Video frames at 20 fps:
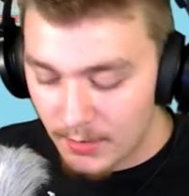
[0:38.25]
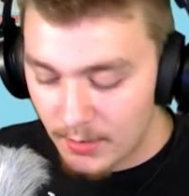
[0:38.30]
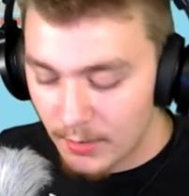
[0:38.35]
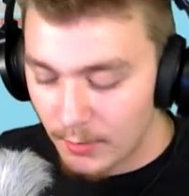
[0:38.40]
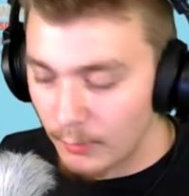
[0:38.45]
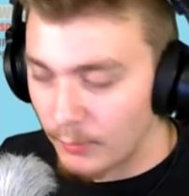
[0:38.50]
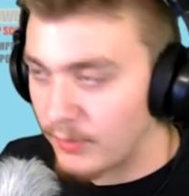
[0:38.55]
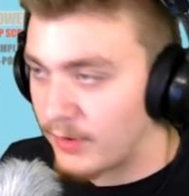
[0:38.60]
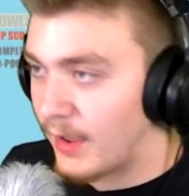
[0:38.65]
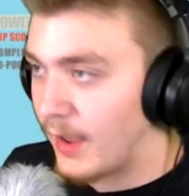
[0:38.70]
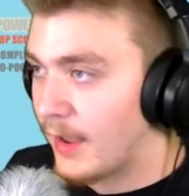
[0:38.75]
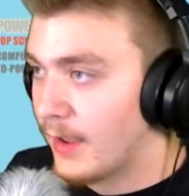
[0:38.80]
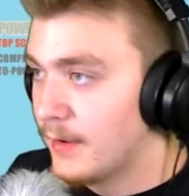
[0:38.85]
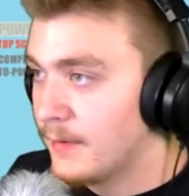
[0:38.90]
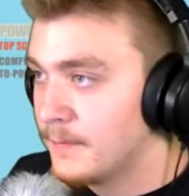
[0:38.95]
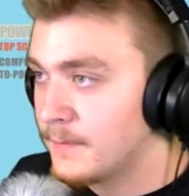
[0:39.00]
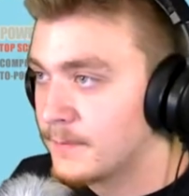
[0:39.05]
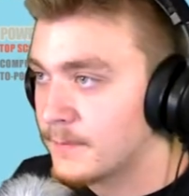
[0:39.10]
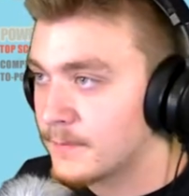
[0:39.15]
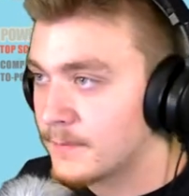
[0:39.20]

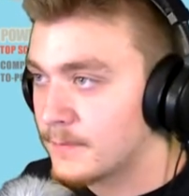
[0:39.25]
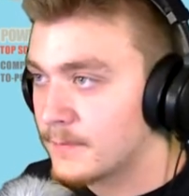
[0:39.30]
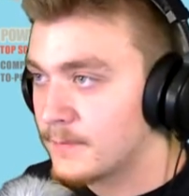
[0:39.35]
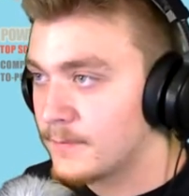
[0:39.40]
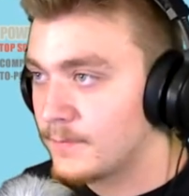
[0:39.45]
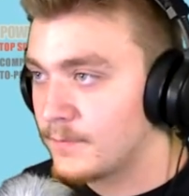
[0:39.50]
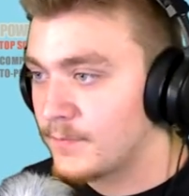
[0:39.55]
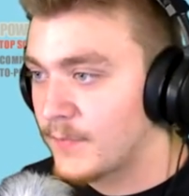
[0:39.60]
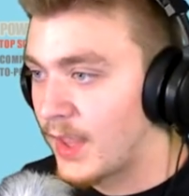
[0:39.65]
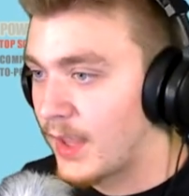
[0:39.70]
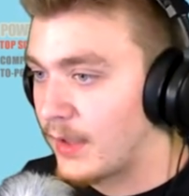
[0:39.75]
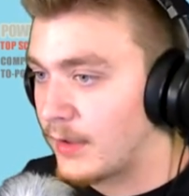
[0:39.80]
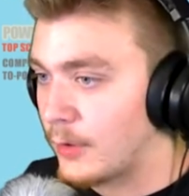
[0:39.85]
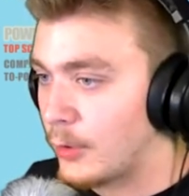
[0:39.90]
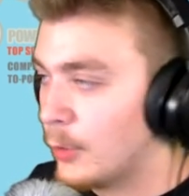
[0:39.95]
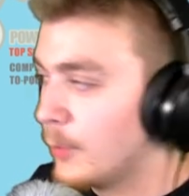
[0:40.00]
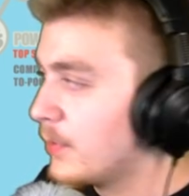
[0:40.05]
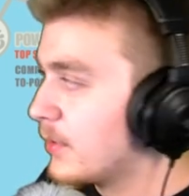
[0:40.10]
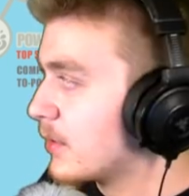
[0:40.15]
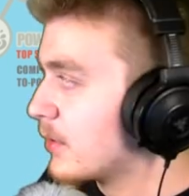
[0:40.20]
Okay. I
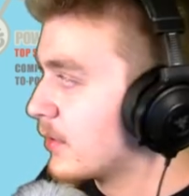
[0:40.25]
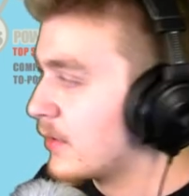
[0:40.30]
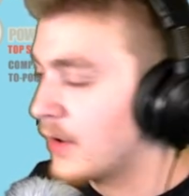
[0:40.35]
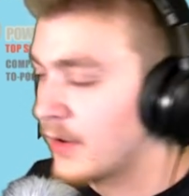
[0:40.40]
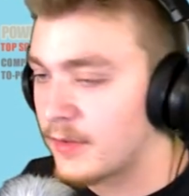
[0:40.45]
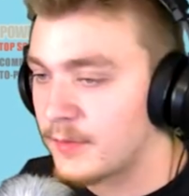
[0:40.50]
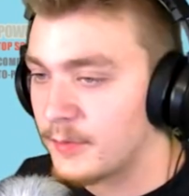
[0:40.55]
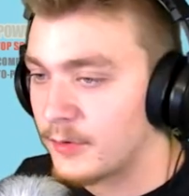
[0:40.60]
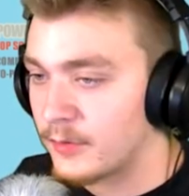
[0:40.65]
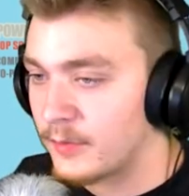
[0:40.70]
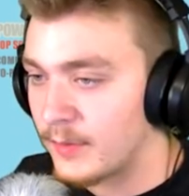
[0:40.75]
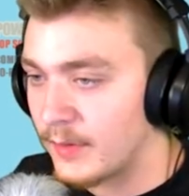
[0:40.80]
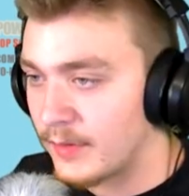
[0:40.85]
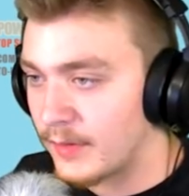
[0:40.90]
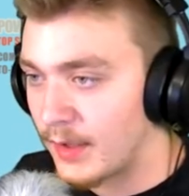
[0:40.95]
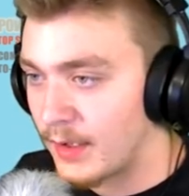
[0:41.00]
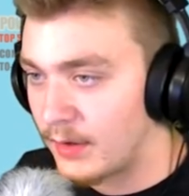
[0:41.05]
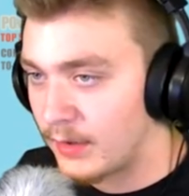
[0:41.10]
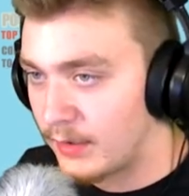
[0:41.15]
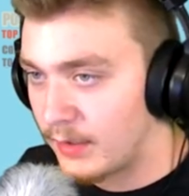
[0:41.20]
hope there's not supposed to be
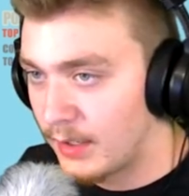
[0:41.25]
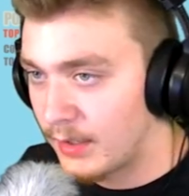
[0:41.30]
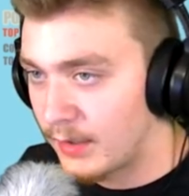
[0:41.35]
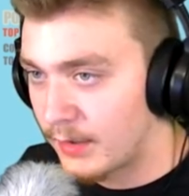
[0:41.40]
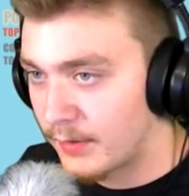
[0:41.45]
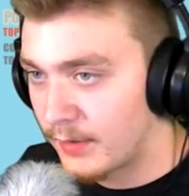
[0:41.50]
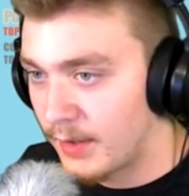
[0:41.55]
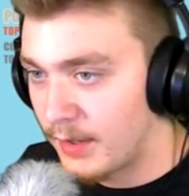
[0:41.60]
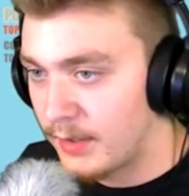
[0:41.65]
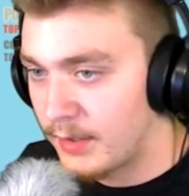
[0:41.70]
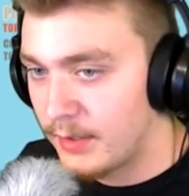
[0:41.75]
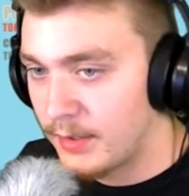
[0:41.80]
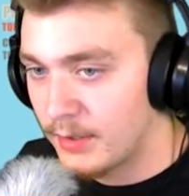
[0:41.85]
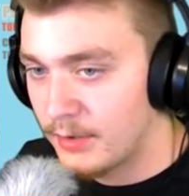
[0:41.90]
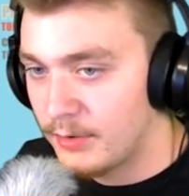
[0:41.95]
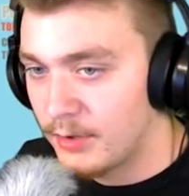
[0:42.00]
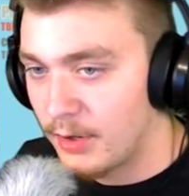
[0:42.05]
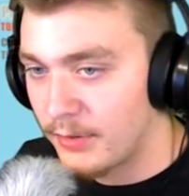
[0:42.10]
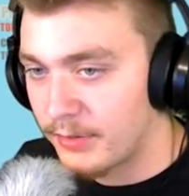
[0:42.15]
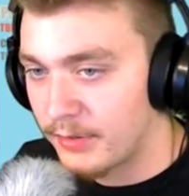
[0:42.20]
sound yet, because I
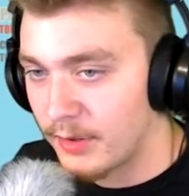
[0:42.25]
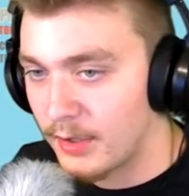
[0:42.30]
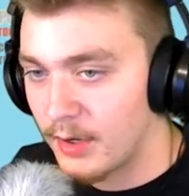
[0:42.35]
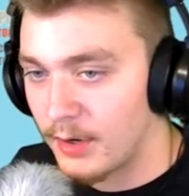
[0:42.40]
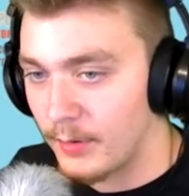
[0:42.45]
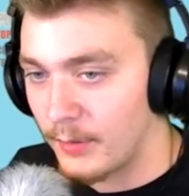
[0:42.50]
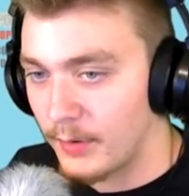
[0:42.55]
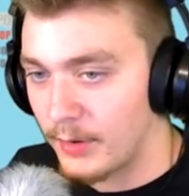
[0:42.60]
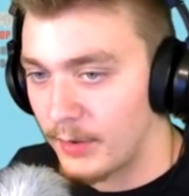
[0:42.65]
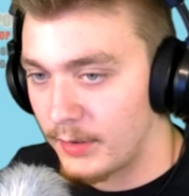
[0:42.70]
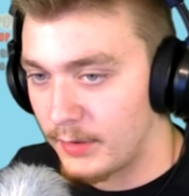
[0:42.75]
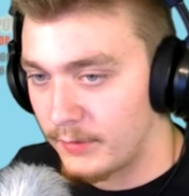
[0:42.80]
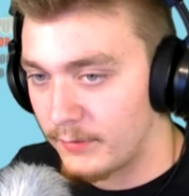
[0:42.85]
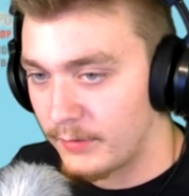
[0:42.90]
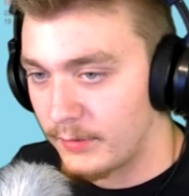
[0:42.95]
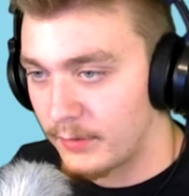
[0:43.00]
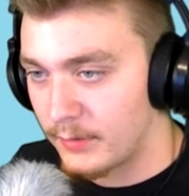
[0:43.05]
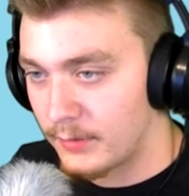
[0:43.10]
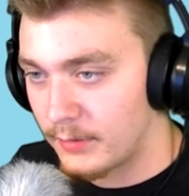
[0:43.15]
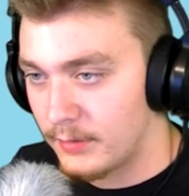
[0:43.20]
hear nothing. Oh, I
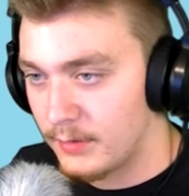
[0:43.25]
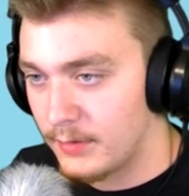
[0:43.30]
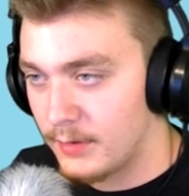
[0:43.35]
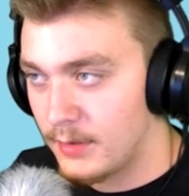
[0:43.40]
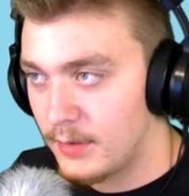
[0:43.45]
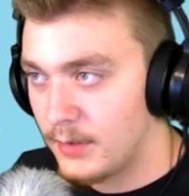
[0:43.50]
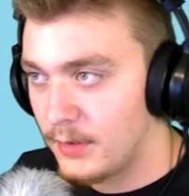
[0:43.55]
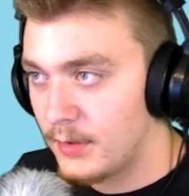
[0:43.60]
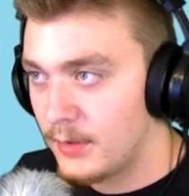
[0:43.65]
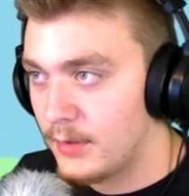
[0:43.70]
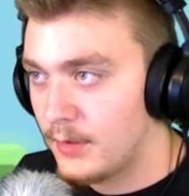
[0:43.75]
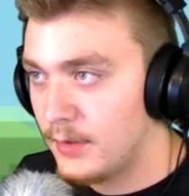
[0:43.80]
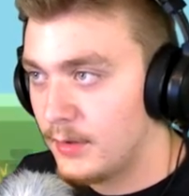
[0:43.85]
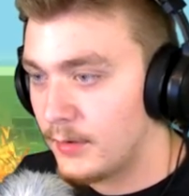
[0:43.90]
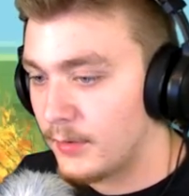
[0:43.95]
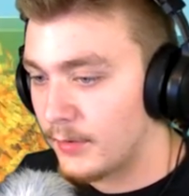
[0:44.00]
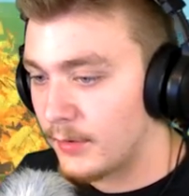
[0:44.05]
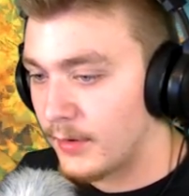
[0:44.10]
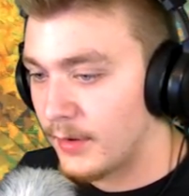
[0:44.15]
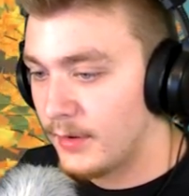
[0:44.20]

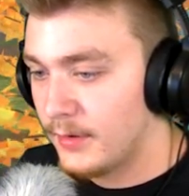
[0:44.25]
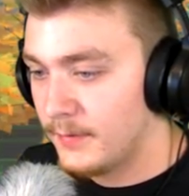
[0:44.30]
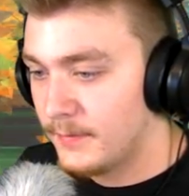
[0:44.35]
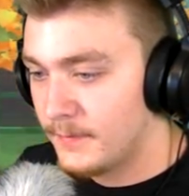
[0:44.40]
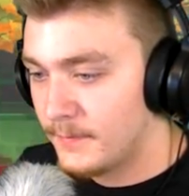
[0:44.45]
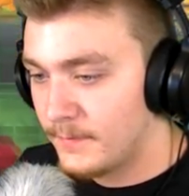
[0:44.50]
Okay.